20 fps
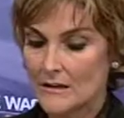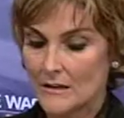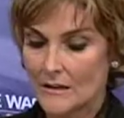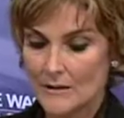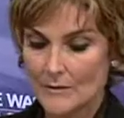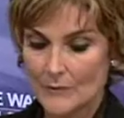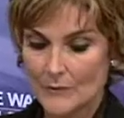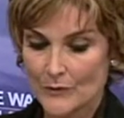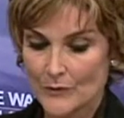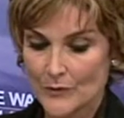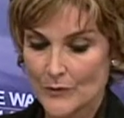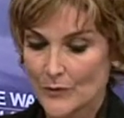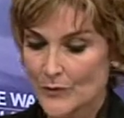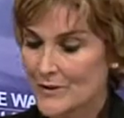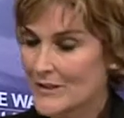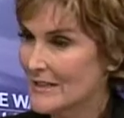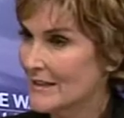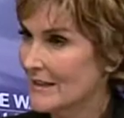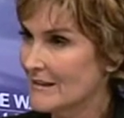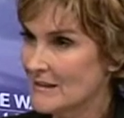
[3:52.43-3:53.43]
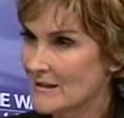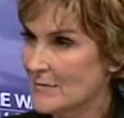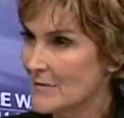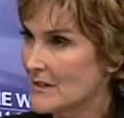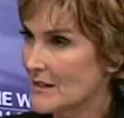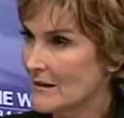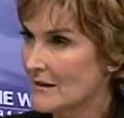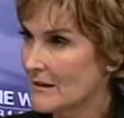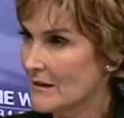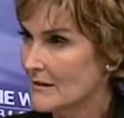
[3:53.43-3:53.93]
um, rules against him, is
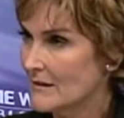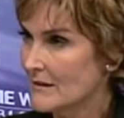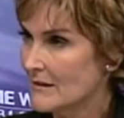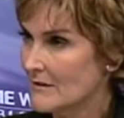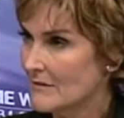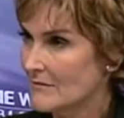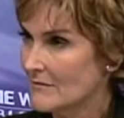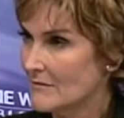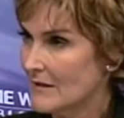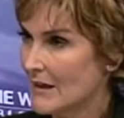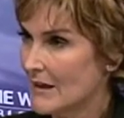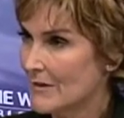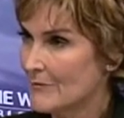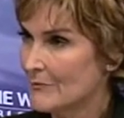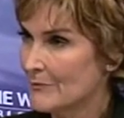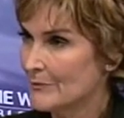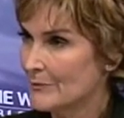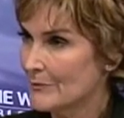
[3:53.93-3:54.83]
that the end of the game?